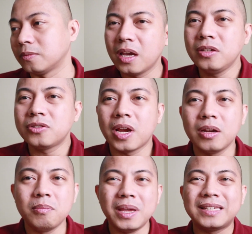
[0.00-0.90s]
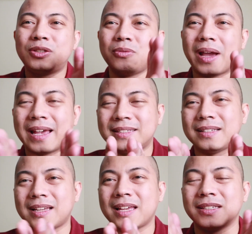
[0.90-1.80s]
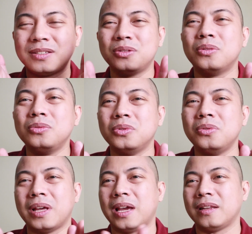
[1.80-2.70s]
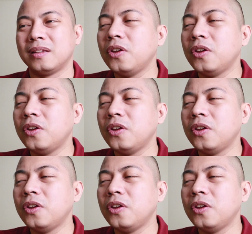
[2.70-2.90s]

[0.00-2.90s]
And you're trying to mix 2 asset classes. Don't do that.